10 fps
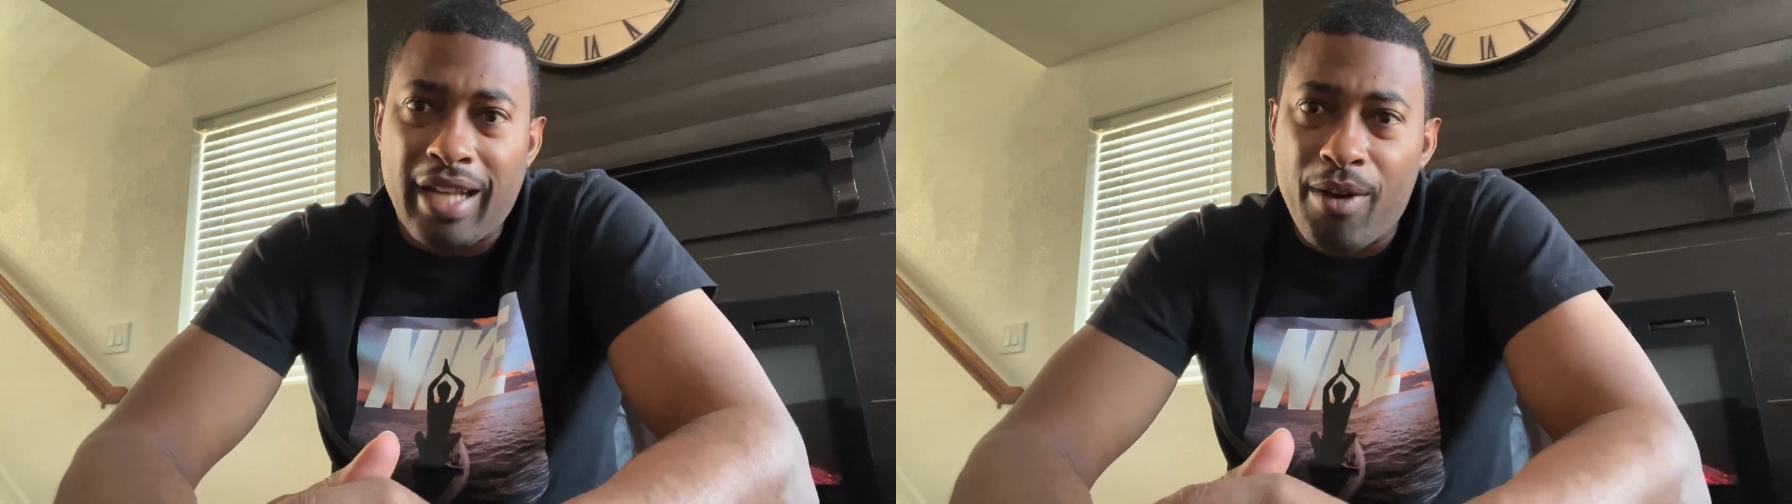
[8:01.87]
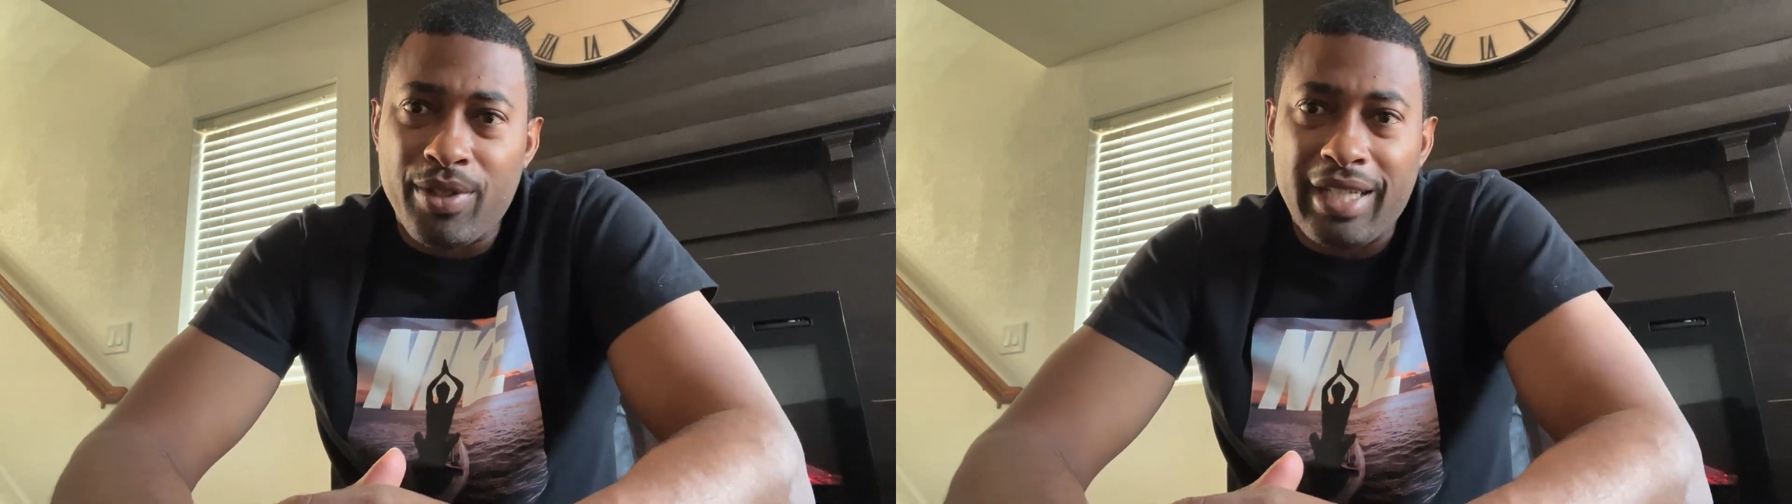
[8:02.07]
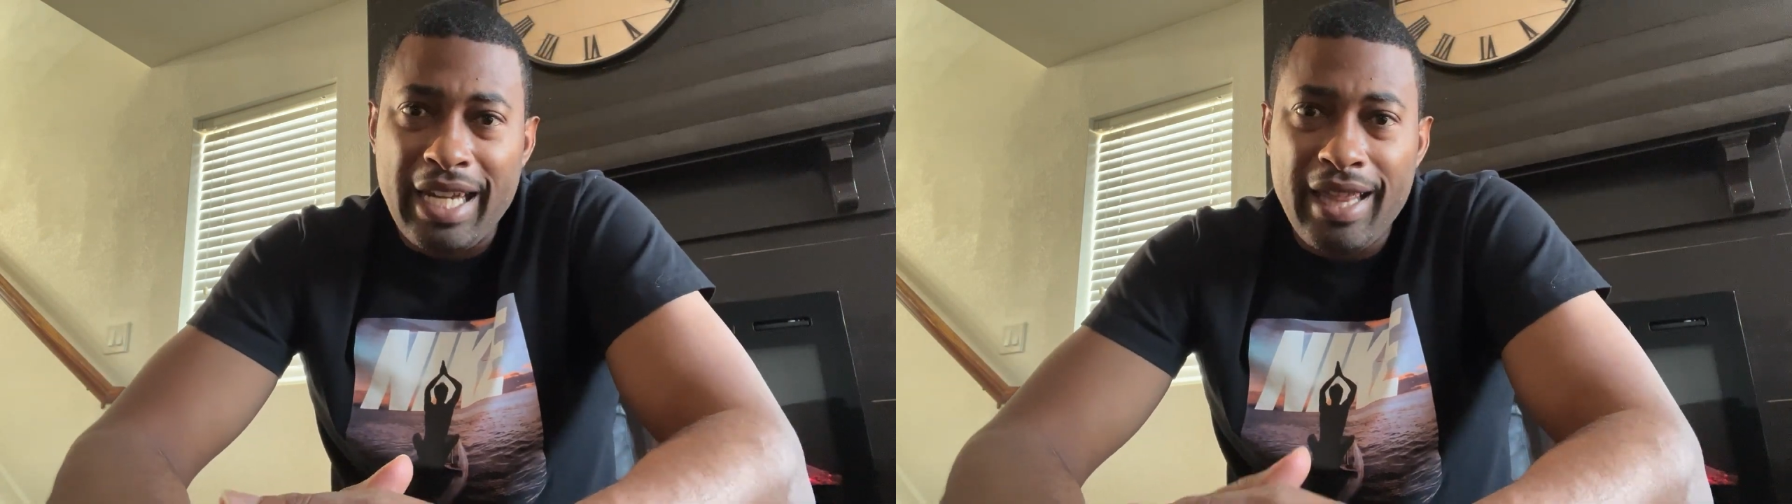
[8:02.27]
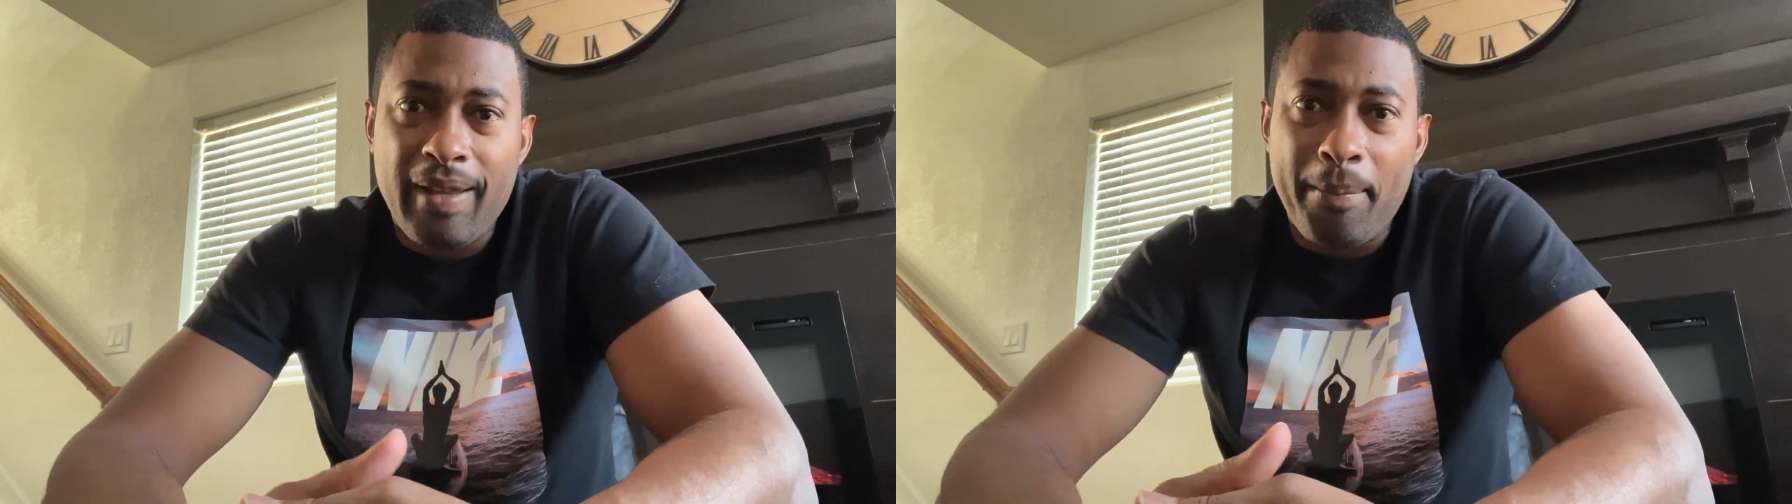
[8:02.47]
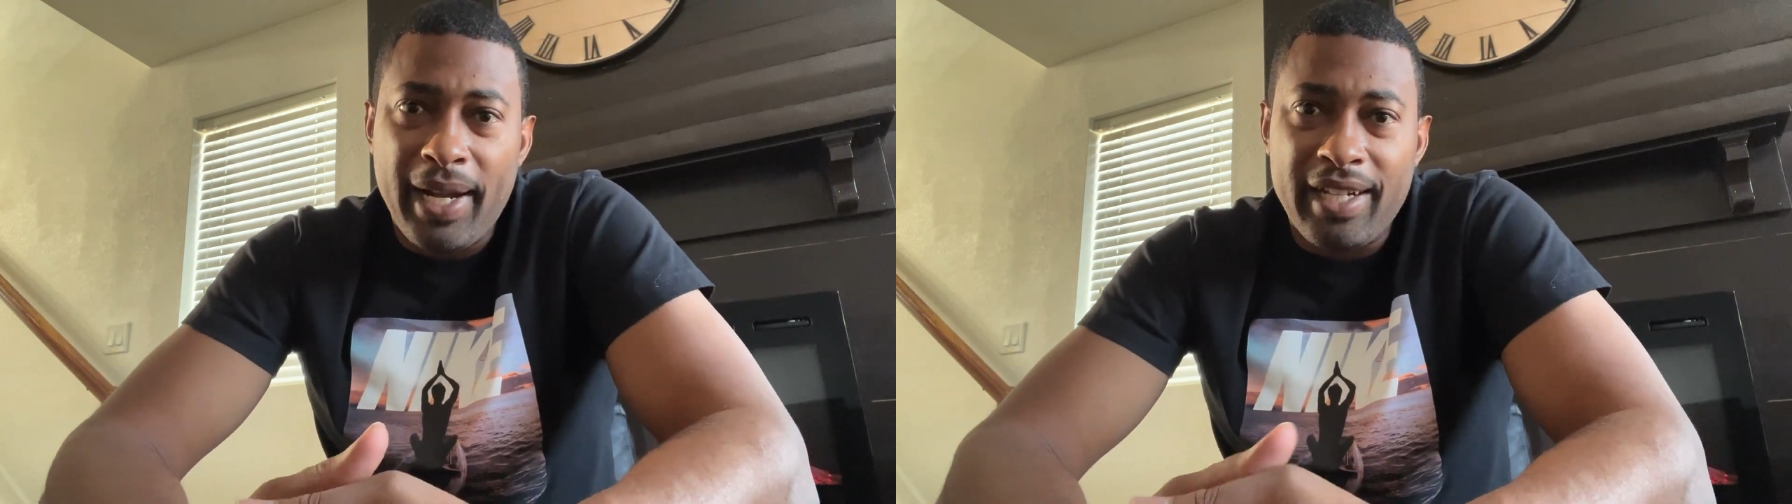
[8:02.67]
I was in
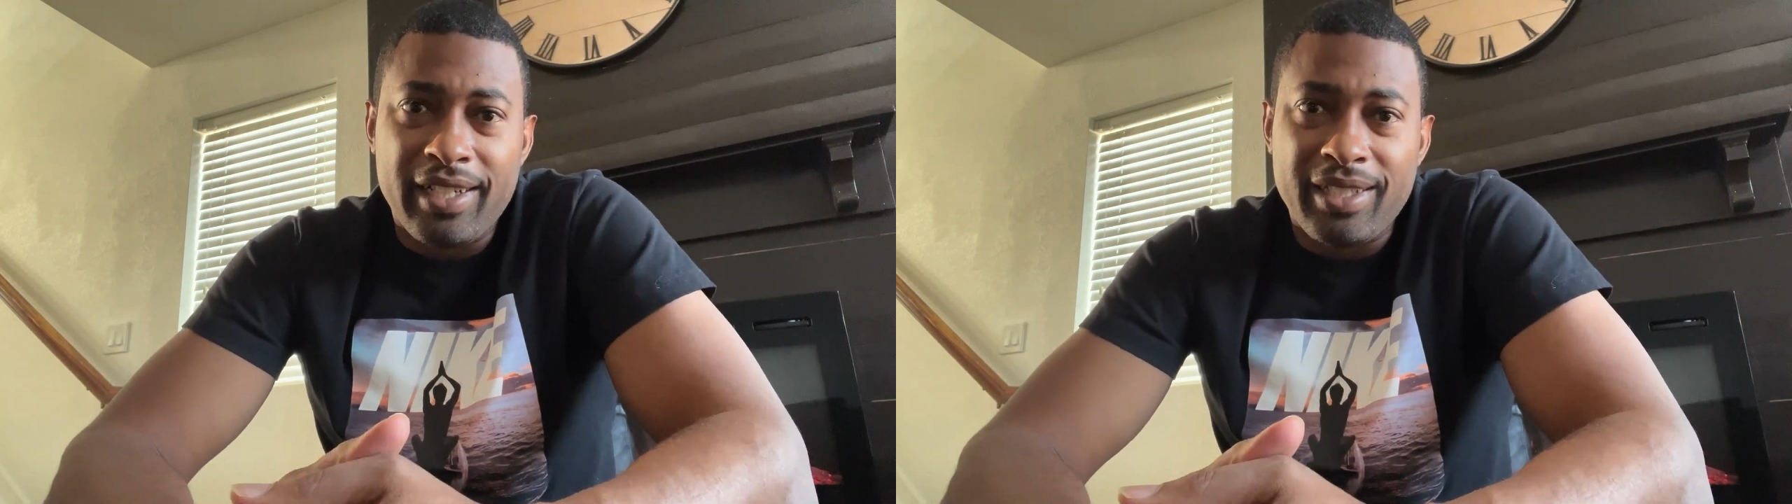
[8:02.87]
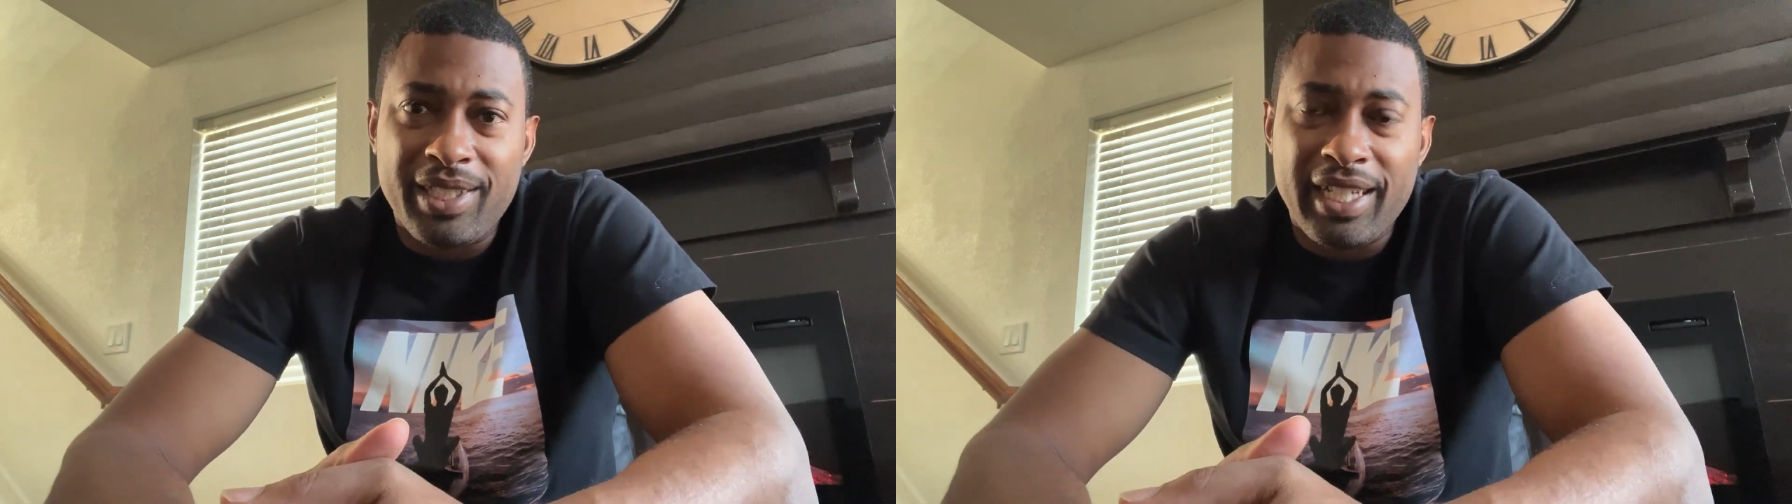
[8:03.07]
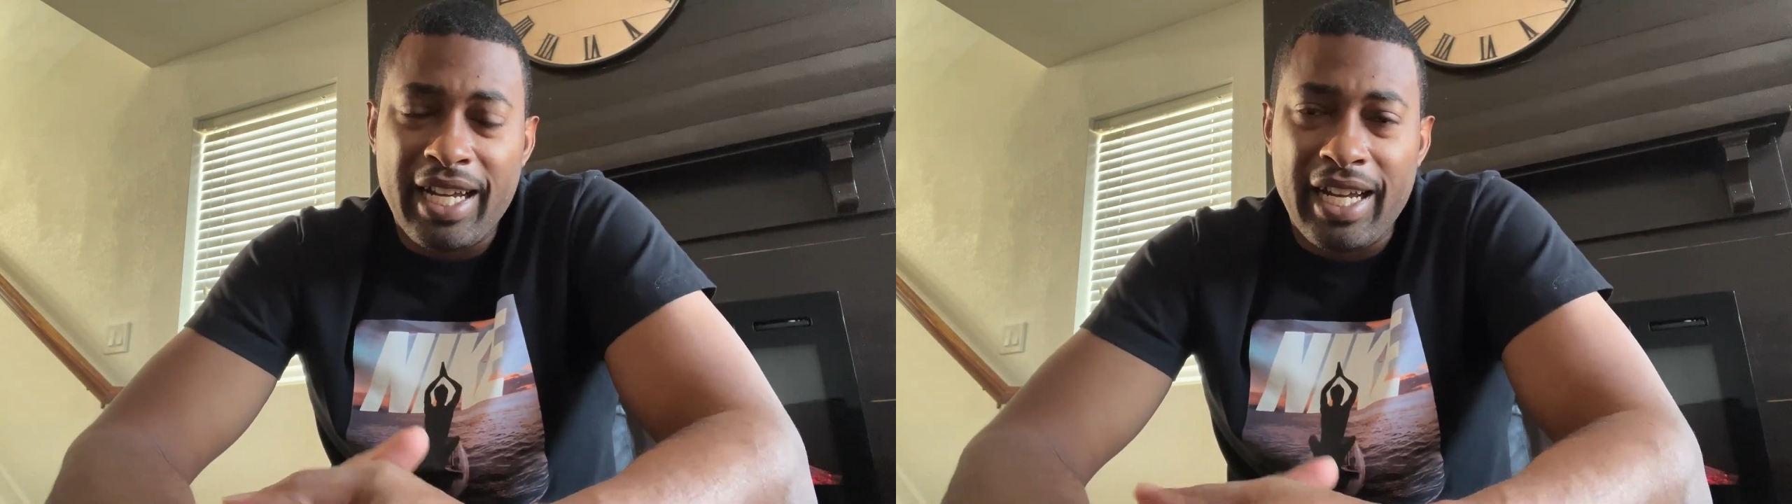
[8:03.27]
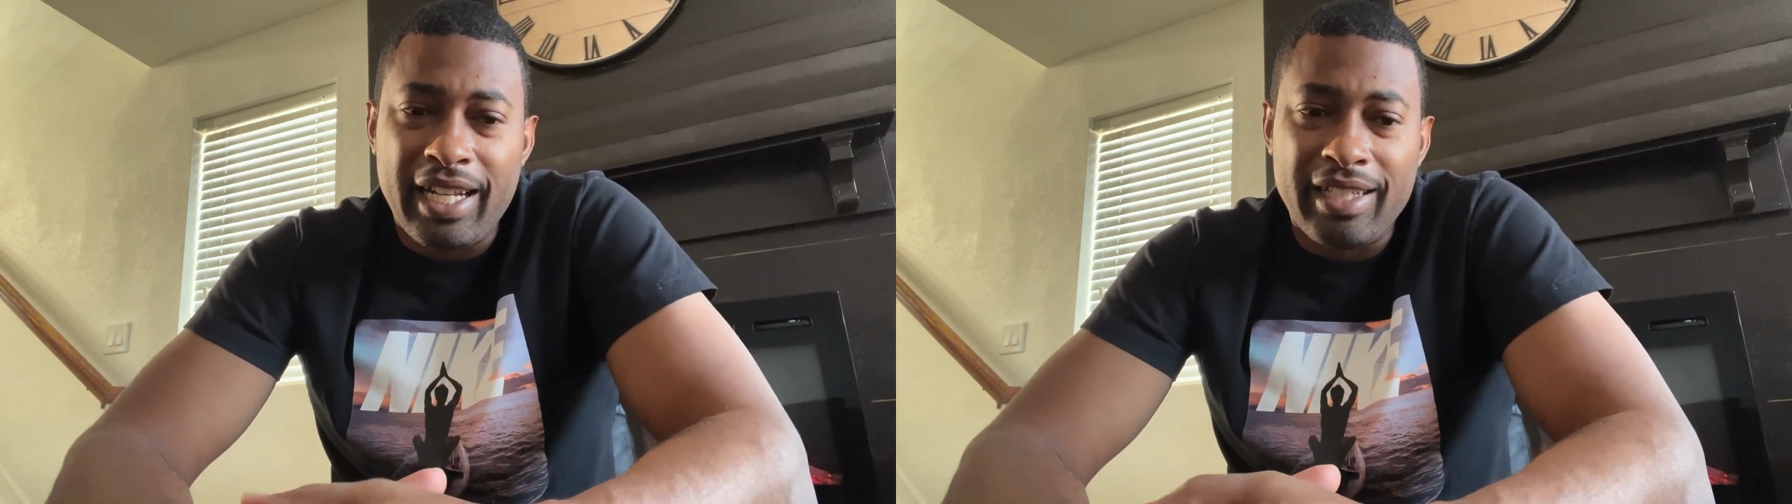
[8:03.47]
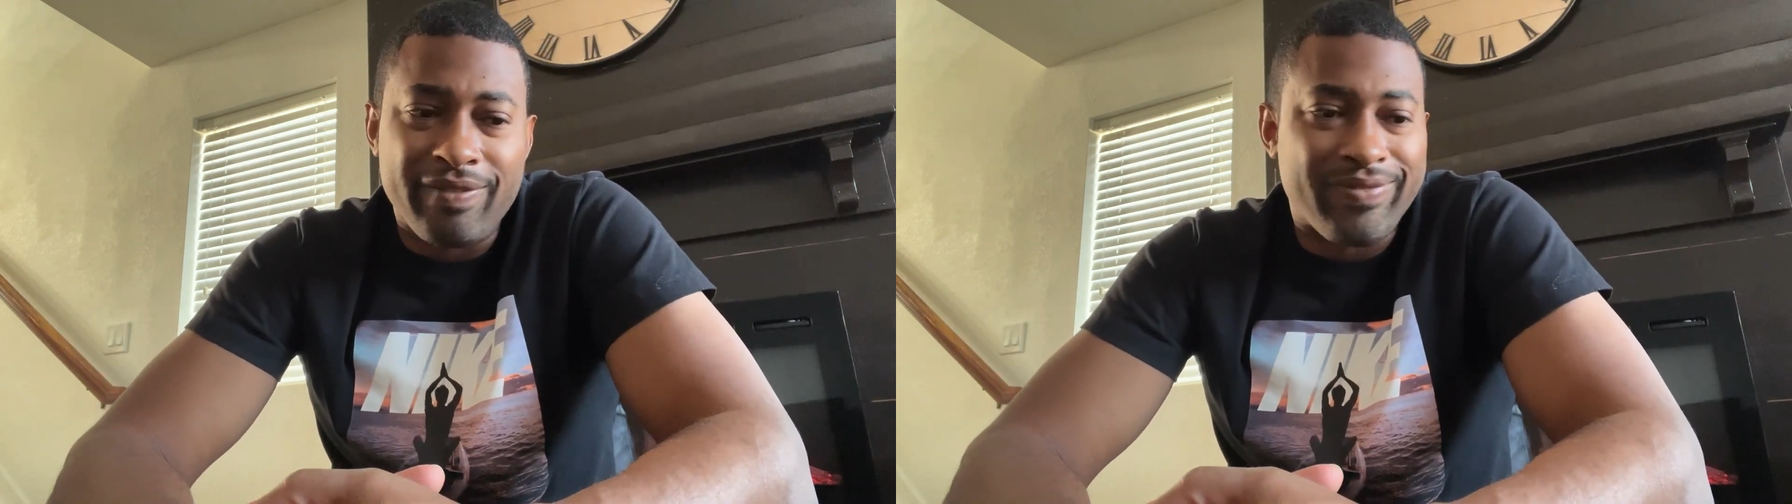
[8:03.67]
the beta,
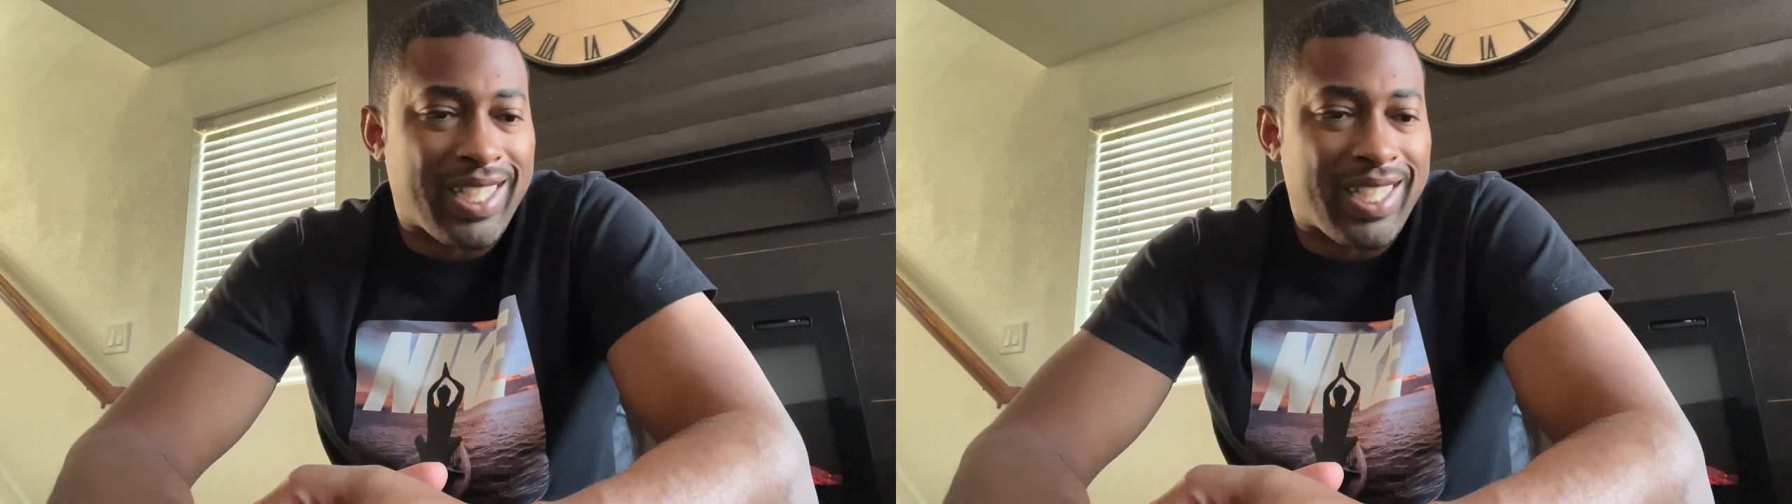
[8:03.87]
and